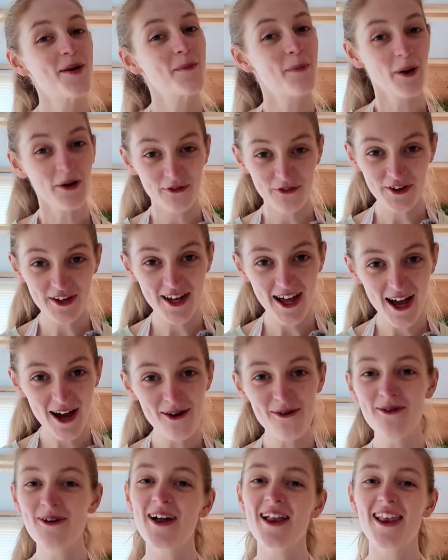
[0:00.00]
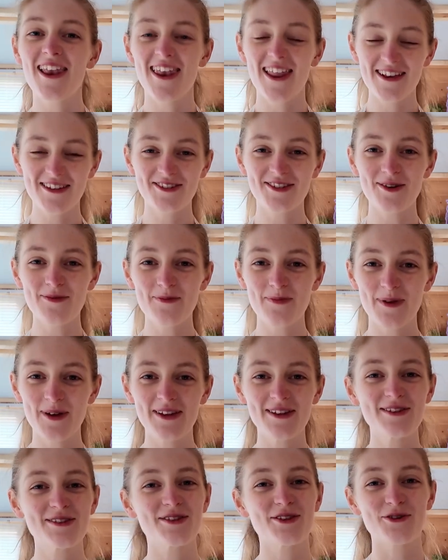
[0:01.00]
But for now, let's jump
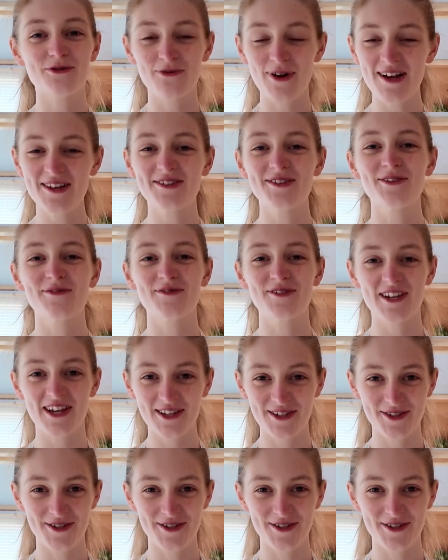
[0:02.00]
into the rest of Gen